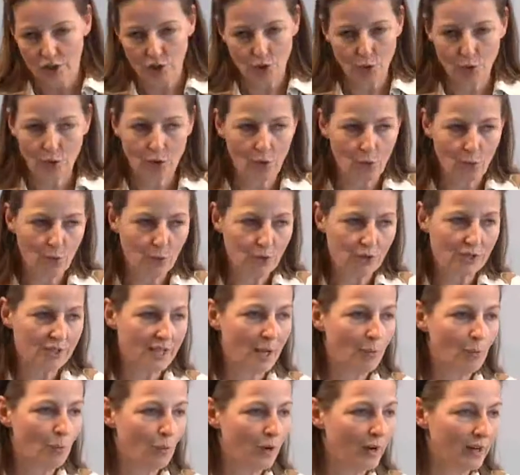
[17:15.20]
to go
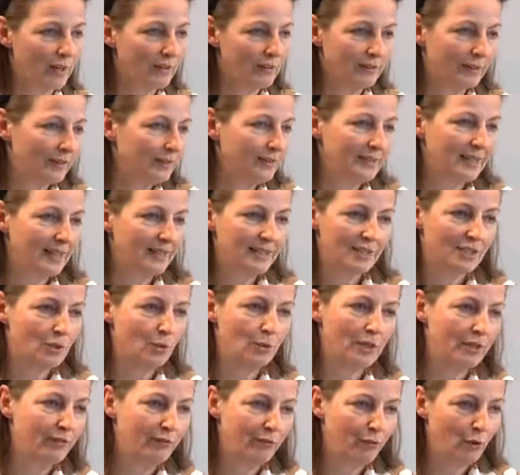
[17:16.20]
somewhere that is
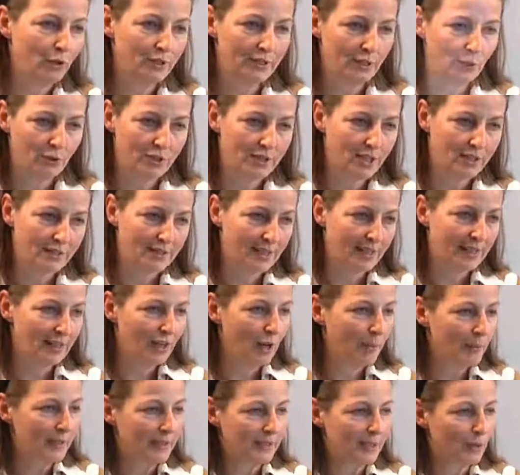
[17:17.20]
only 40 or 60
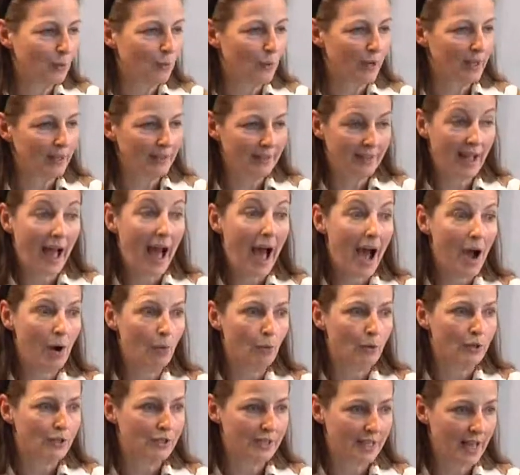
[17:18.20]
kilometers away,
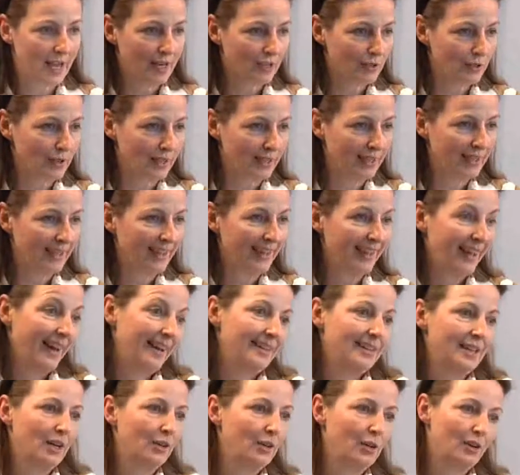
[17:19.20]
hours actually,
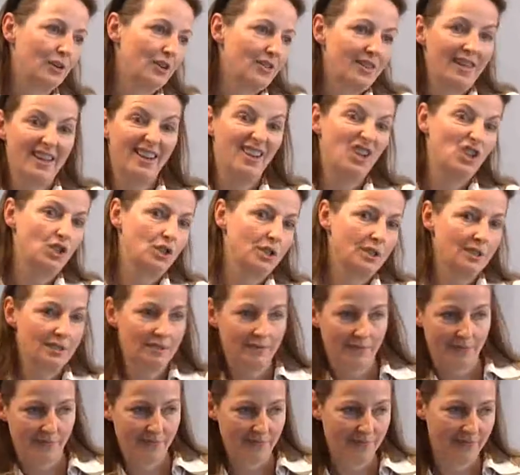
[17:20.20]
and now you're there in just
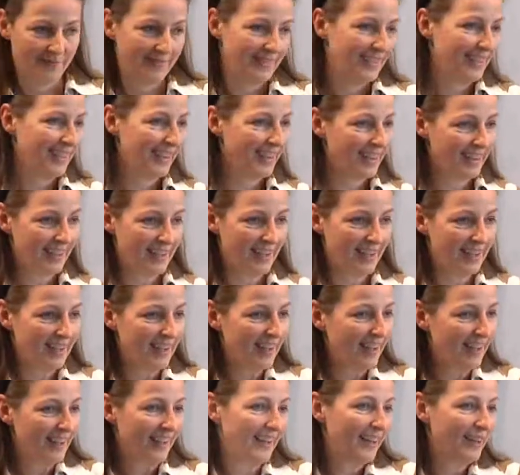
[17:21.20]

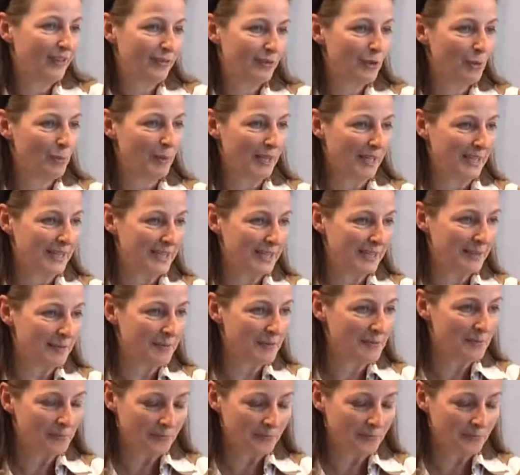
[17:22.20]
a few minutes.